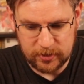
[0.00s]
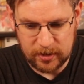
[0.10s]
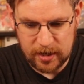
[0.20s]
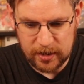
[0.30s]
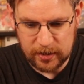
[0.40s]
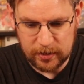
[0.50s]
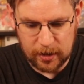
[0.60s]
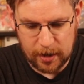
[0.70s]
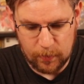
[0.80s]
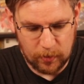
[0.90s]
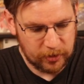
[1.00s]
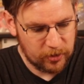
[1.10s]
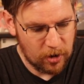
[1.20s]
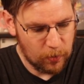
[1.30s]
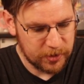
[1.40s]
today I wanted
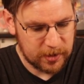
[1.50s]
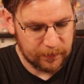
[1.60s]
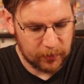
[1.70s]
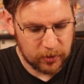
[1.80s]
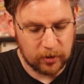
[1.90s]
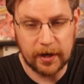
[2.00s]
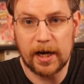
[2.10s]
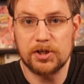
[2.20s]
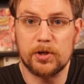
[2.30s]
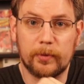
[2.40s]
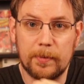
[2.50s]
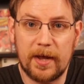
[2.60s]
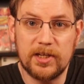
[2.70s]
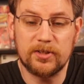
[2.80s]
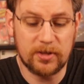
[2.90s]
to go one step further and actually
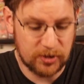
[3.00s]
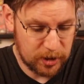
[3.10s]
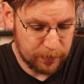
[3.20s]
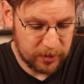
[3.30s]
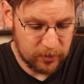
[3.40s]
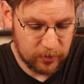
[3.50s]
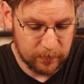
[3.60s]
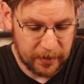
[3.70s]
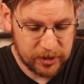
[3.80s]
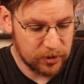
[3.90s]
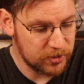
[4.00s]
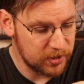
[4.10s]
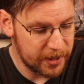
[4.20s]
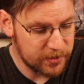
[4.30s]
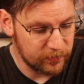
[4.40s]
repaste the CPU and make sure it's
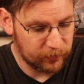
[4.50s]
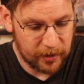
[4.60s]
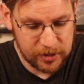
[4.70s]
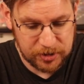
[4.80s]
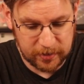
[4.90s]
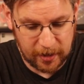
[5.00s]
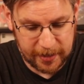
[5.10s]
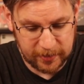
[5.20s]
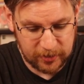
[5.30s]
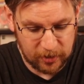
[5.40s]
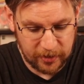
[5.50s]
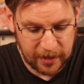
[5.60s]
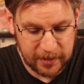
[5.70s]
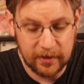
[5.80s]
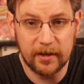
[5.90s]
nice and fresh, and I can tell that
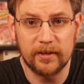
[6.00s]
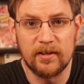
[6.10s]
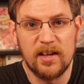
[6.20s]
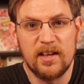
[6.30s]
I did a